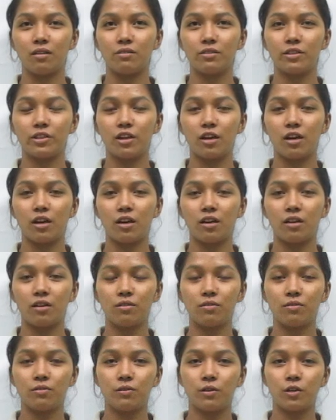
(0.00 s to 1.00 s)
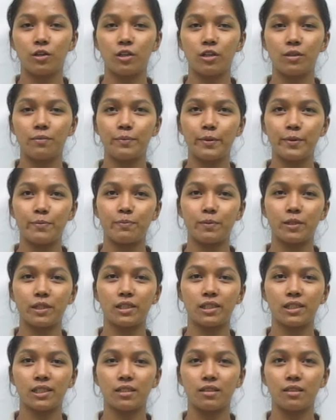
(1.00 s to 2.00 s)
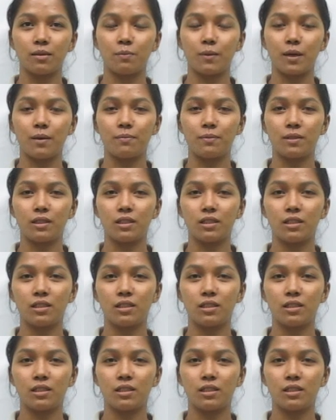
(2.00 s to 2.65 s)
There are 4 members in the family.